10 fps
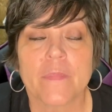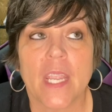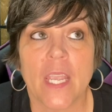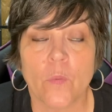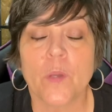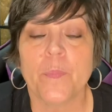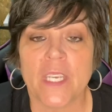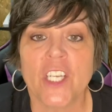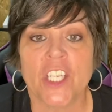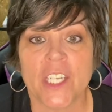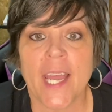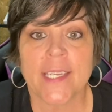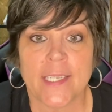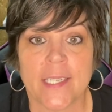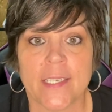it would be a good
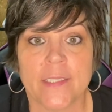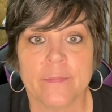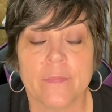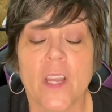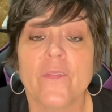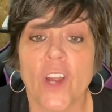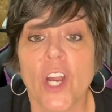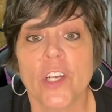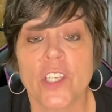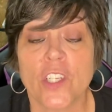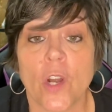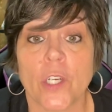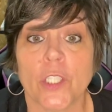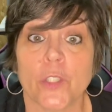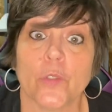idea for her to start a
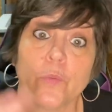little